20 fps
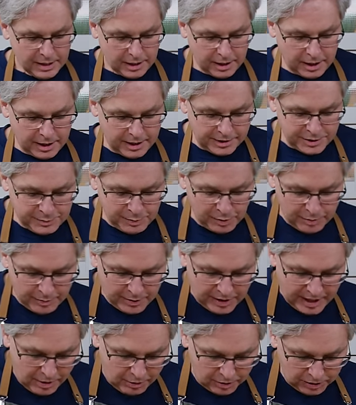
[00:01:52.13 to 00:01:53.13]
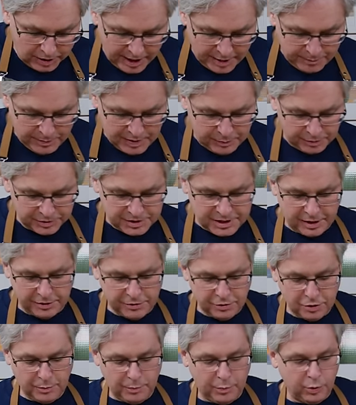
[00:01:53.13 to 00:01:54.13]
I spoke about how a lot of people tell
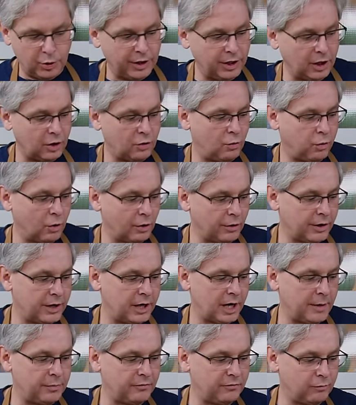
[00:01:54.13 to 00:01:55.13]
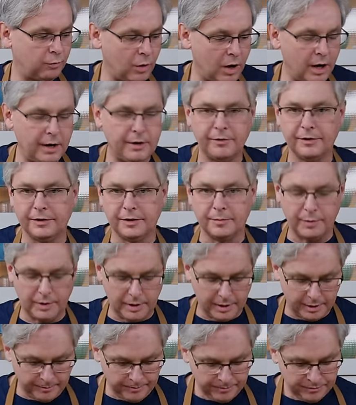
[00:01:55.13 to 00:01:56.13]
you to put a quarter cup of water in the
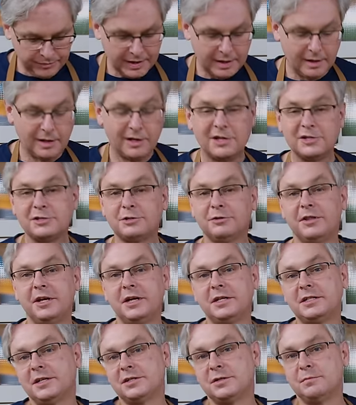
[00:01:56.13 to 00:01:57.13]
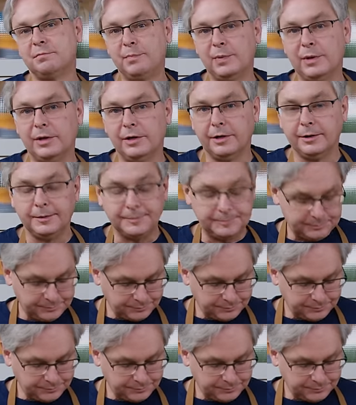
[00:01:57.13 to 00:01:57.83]
bottom so that it doesn't burn.